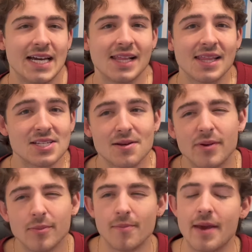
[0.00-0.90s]
And I think some
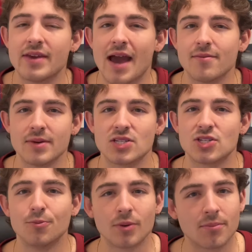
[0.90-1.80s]
people maybe haven't been
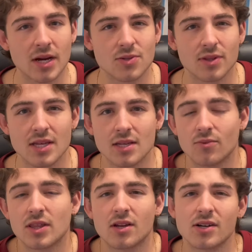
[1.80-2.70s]
super impressed
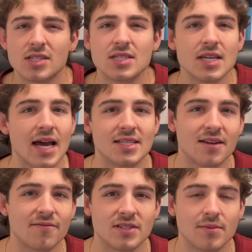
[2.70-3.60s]
with Christensen as a
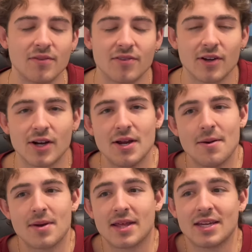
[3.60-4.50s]
defensive midfielder,
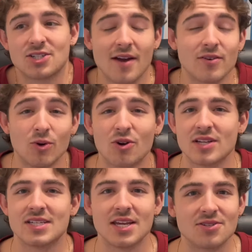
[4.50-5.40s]
but I think Xavi will
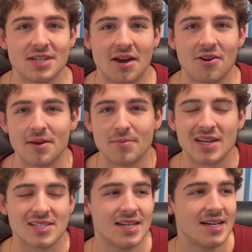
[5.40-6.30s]
continue to count on him
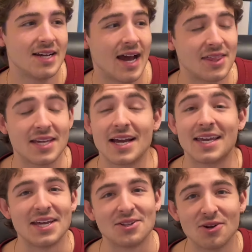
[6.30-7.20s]
because I think,
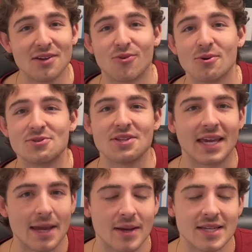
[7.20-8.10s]
again, looking forward to that
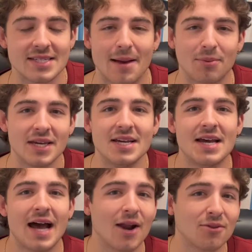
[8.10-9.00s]
game against Napoli,
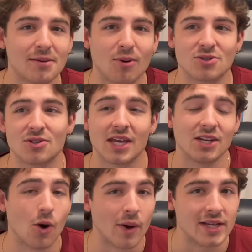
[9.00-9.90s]
I don't think Barcelona can
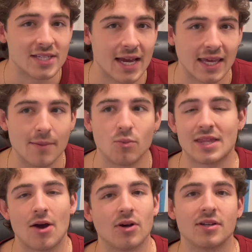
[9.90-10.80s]
go into that game
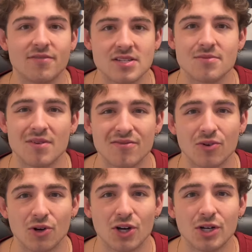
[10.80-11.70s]
without a defensive midfielder.